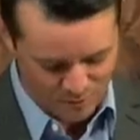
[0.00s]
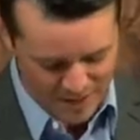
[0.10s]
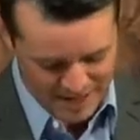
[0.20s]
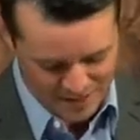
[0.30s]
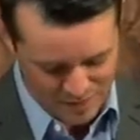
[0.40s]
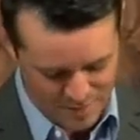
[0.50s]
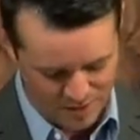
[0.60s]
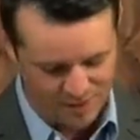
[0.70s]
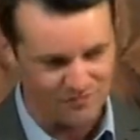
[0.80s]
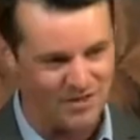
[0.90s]
Right in the
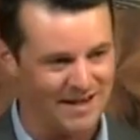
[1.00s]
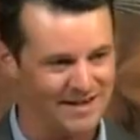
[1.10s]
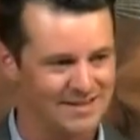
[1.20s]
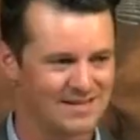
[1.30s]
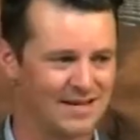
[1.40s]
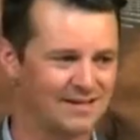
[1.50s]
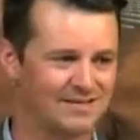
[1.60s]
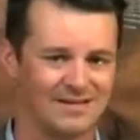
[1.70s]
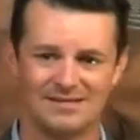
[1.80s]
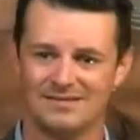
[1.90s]
middle of that, Isaiah
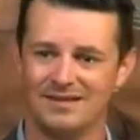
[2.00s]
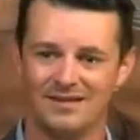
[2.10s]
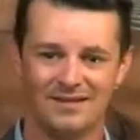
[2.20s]
says,